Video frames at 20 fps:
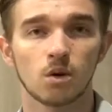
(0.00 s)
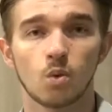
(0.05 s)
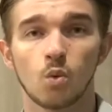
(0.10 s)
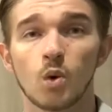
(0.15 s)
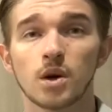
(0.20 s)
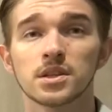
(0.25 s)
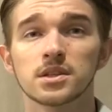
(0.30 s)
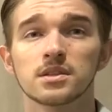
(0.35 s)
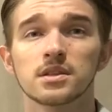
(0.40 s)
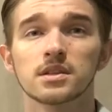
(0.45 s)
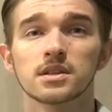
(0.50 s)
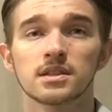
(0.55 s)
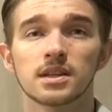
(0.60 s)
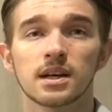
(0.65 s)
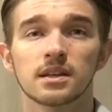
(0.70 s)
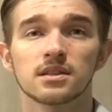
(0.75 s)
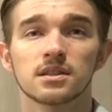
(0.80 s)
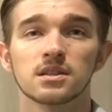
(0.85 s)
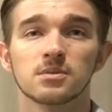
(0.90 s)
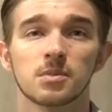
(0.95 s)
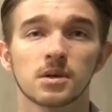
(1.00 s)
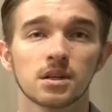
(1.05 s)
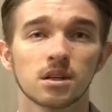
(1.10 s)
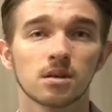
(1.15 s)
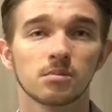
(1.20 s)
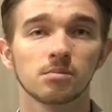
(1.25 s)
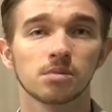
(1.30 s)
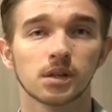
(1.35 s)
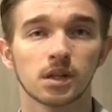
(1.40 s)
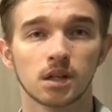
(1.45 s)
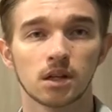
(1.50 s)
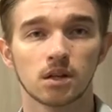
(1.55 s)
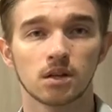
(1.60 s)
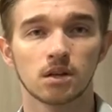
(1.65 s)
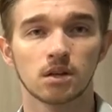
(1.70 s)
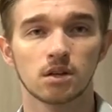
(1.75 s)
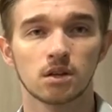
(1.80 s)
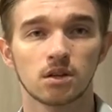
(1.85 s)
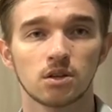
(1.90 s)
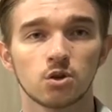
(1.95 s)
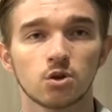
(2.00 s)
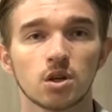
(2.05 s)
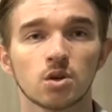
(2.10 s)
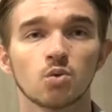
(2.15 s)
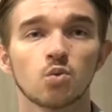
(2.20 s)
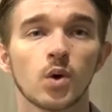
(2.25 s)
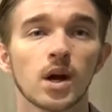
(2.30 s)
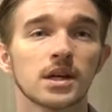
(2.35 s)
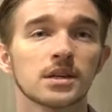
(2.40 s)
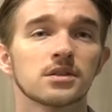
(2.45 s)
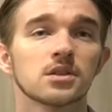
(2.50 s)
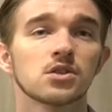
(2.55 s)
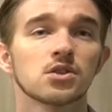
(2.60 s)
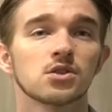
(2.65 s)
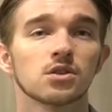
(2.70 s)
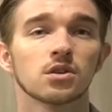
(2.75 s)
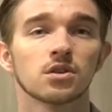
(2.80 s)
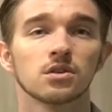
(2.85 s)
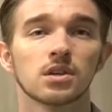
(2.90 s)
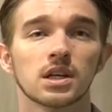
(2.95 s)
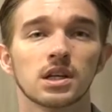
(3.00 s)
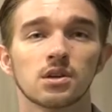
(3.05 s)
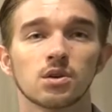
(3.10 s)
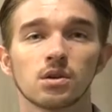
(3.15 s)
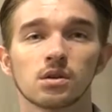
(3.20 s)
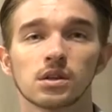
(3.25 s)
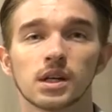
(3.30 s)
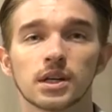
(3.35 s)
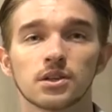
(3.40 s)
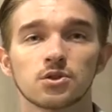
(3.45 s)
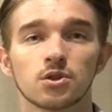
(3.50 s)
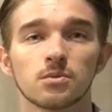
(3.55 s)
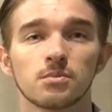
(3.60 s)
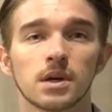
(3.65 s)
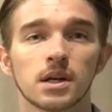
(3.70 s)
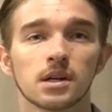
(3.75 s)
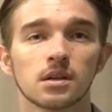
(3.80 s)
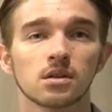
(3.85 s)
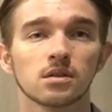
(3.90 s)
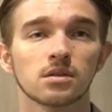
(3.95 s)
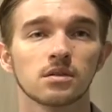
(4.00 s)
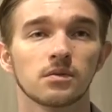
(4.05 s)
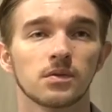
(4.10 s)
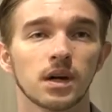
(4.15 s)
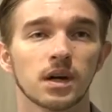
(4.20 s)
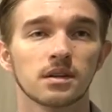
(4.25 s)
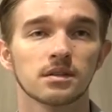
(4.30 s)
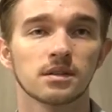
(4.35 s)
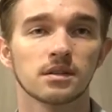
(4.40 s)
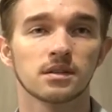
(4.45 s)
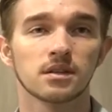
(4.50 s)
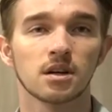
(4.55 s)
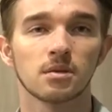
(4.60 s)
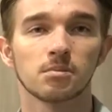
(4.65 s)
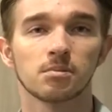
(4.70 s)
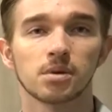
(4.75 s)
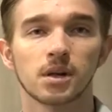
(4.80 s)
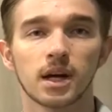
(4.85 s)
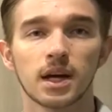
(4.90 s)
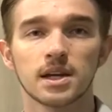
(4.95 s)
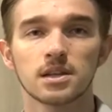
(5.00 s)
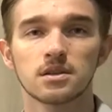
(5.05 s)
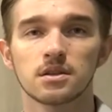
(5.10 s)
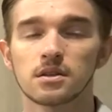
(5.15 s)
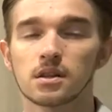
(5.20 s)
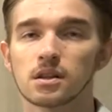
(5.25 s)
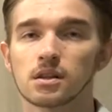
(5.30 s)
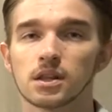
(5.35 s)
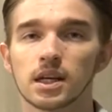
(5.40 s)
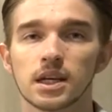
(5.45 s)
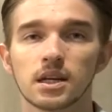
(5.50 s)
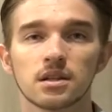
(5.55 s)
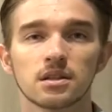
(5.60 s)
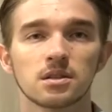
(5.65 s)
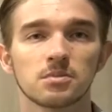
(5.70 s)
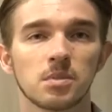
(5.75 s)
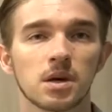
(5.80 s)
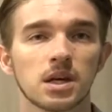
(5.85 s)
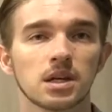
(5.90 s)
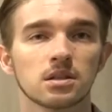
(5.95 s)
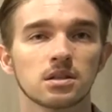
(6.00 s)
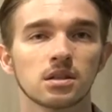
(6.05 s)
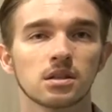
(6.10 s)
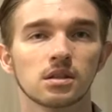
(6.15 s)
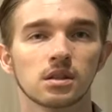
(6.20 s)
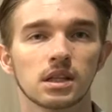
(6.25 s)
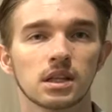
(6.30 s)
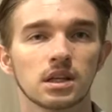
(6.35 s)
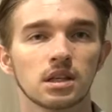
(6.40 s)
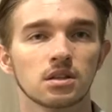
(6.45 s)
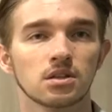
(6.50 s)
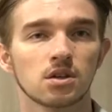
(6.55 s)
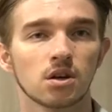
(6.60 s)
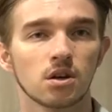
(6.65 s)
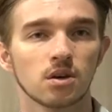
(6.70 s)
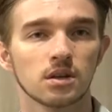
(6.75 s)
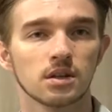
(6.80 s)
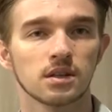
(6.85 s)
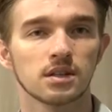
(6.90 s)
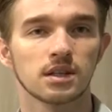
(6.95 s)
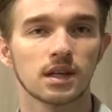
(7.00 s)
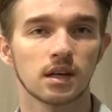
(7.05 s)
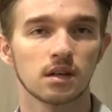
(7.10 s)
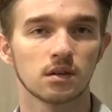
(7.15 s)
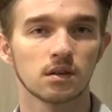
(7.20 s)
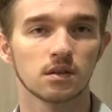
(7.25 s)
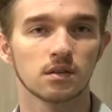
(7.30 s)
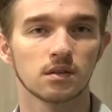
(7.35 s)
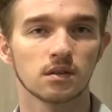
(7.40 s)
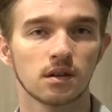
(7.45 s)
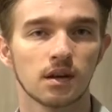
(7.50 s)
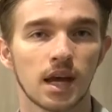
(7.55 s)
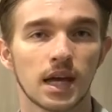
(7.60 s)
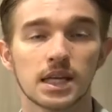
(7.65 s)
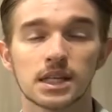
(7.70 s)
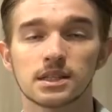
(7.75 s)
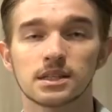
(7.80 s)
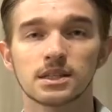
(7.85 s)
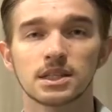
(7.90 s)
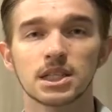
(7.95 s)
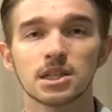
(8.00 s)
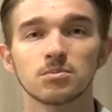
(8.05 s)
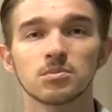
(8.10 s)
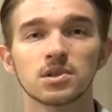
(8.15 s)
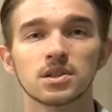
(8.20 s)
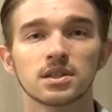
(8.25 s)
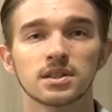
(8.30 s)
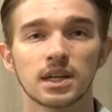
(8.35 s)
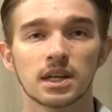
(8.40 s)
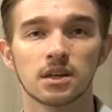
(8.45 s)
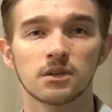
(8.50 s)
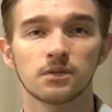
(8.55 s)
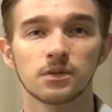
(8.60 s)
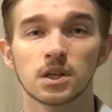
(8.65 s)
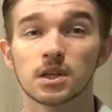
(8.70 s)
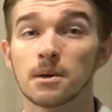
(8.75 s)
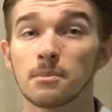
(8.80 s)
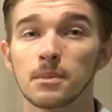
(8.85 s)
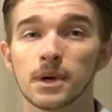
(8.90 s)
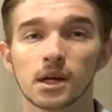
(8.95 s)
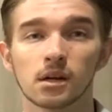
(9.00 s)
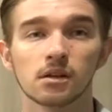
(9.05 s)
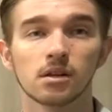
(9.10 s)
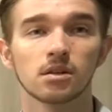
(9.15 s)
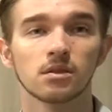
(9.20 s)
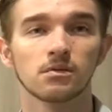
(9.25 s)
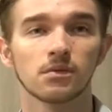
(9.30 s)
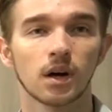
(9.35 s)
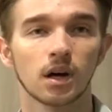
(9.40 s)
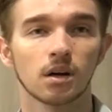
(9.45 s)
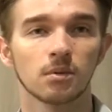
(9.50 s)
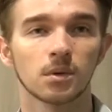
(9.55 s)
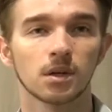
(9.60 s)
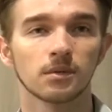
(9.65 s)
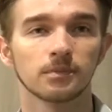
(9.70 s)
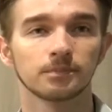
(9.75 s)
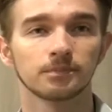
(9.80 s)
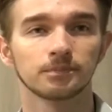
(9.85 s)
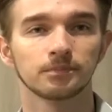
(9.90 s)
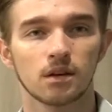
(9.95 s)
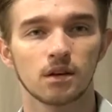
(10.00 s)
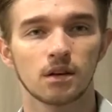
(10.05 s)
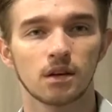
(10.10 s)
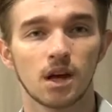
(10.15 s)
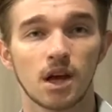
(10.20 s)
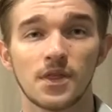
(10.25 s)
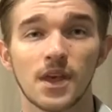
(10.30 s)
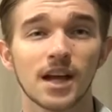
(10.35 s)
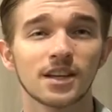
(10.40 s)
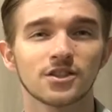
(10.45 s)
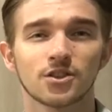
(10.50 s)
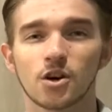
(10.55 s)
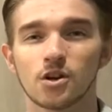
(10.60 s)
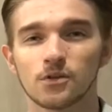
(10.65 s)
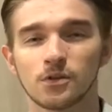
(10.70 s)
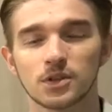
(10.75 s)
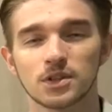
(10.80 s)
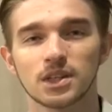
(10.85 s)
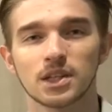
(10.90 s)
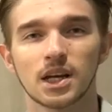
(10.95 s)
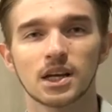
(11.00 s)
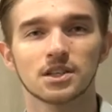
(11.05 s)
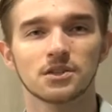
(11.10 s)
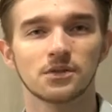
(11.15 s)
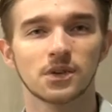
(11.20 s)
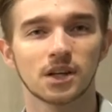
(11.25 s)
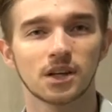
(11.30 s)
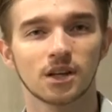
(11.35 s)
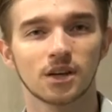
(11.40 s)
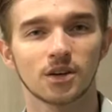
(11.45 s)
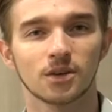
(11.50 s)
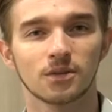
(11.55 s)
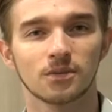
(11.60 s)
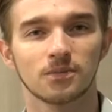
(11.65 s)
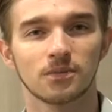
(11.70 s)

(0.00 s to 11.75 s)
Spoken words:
Once this test has been completed, you can rest assured that your electromedical device is compliant to the latest patient leakage current standards and is deemed safe in a medical environment. And that's all for today's video.